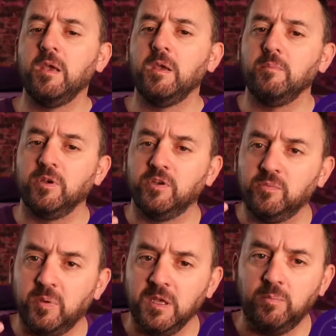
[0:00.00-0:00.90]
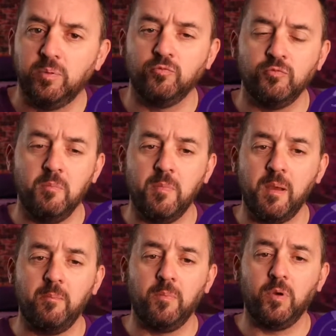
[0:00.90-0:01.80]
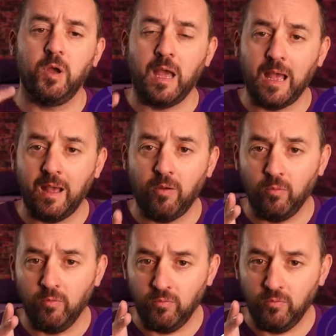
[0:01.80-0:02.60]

Because people remember how